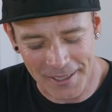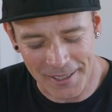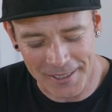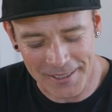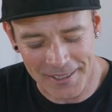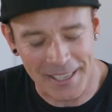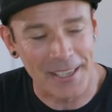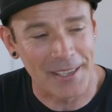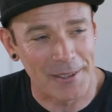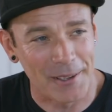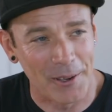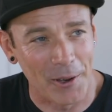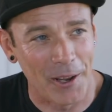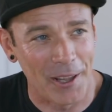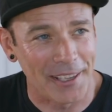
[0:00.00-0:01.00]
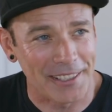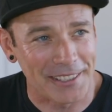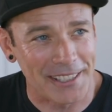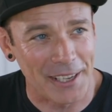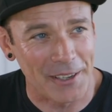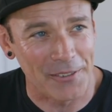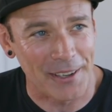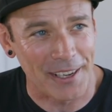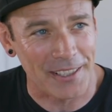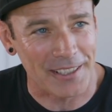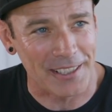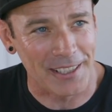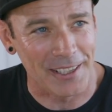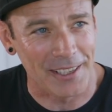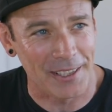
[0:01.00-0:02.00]
I think a lot like yourself,
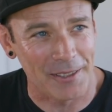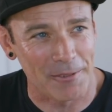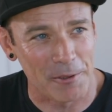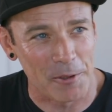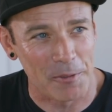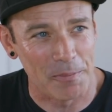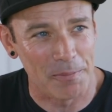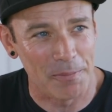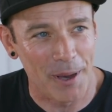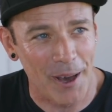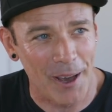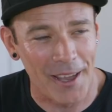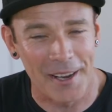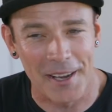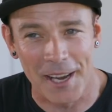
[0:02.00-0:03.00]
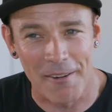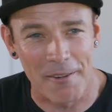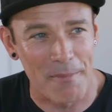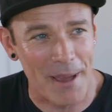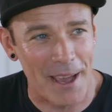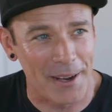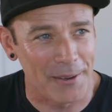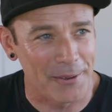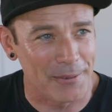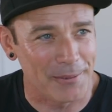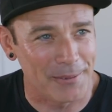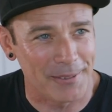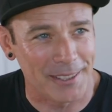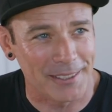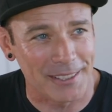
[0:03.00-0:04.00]
actually, like a real pioneer, a man who
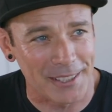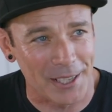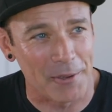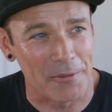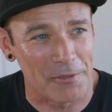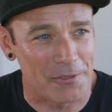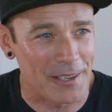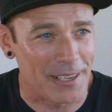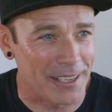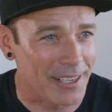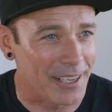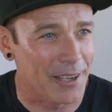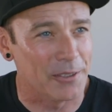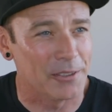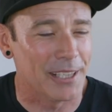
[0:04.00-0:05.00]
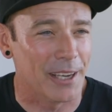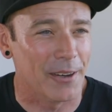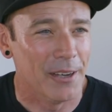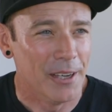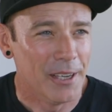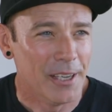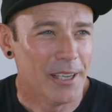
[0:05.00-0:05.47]
does his own thing and goes out.